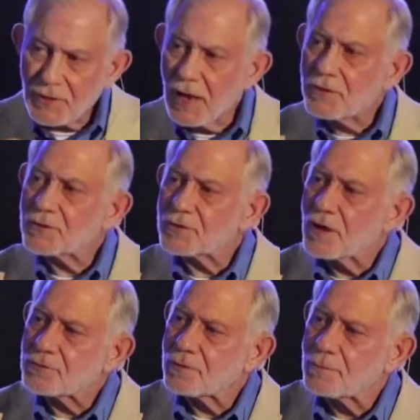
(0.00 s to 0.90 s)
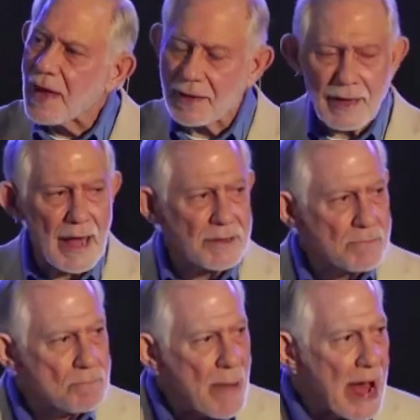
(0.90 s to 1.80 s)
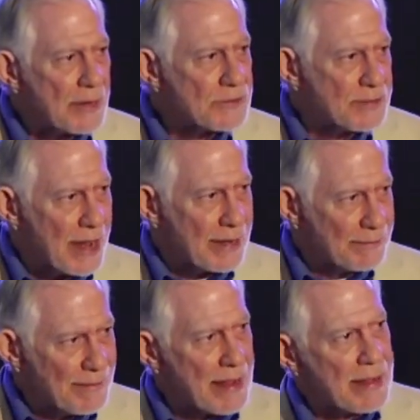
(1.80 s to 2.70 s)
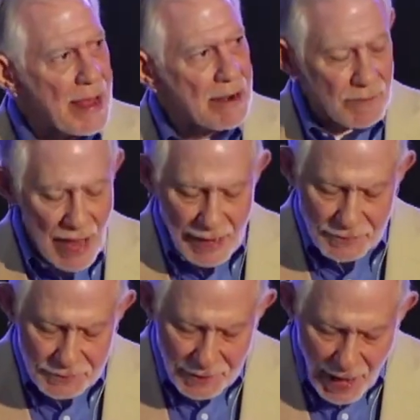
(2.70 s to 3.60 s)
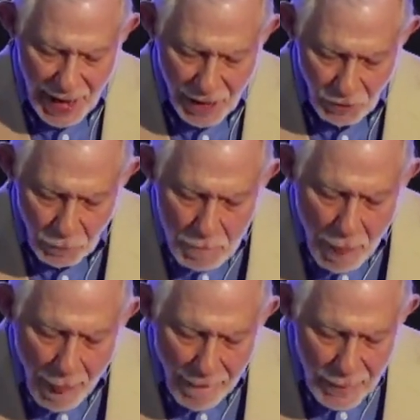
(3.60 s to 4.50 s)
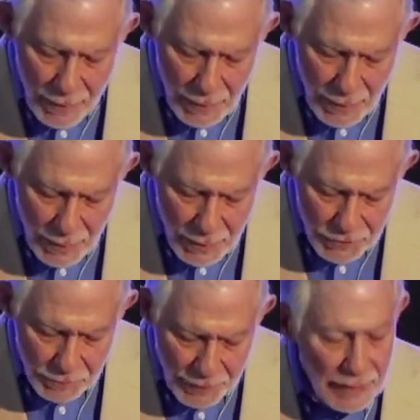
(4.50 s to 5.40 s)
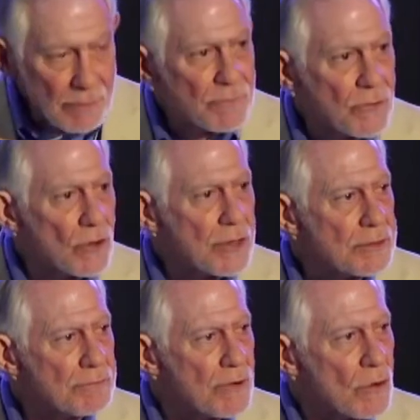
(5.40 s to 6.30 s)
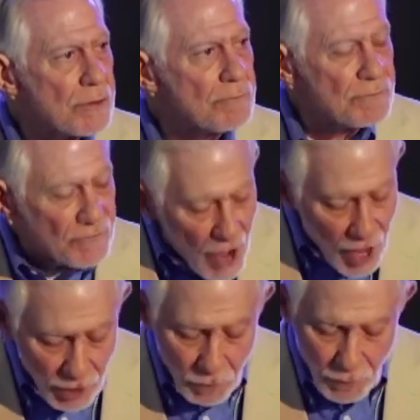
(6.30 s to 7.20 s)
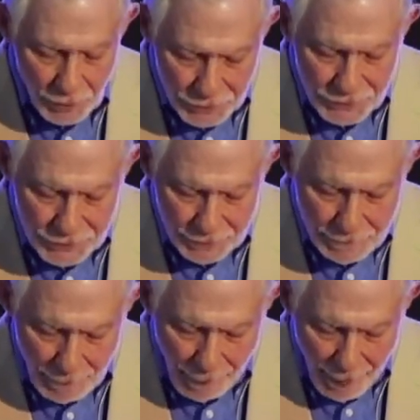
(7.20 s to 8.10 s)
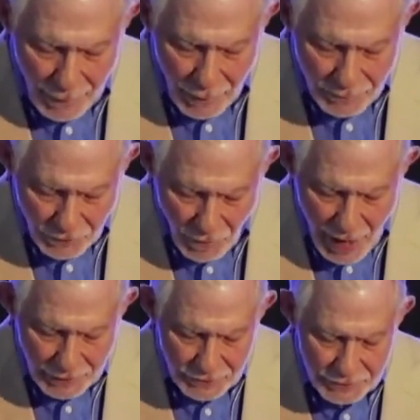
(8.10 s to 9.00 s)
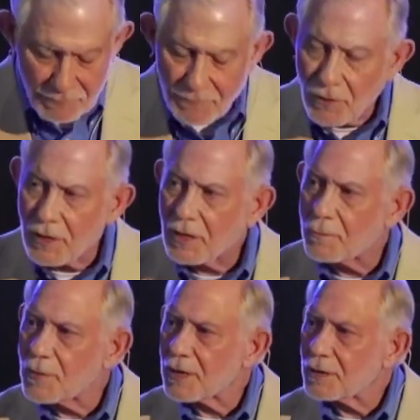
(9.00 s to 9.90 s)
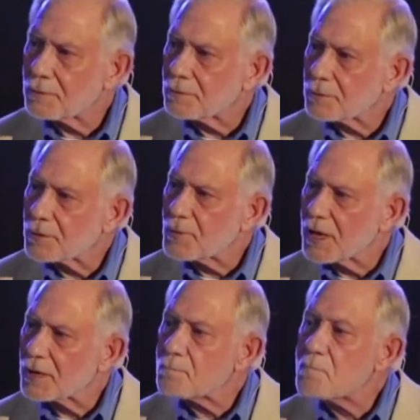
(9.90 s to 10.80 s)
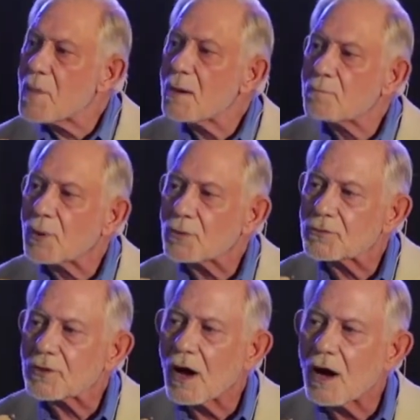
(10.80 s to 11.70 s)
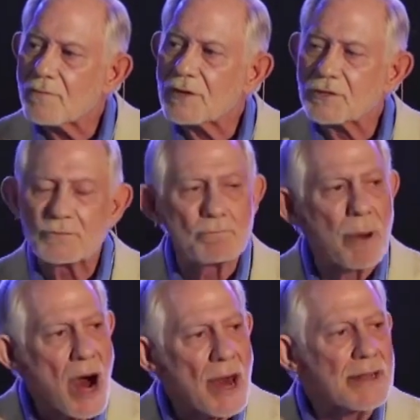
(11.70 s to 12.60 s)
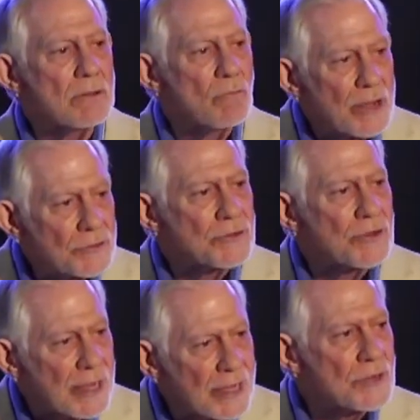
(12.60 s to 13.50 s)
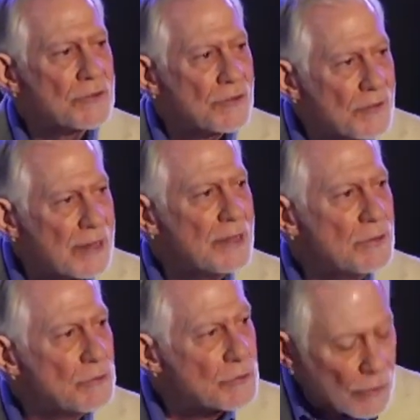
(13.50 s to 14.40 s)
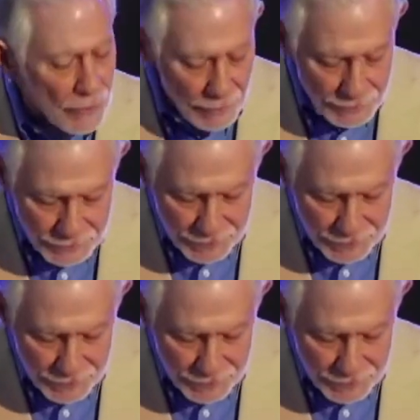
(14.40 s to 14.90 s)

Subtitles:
Changes us from that kind of mindset and that kind of lifestyle to being fully devoted followers of Christ and fully committed members of his body, which is the church.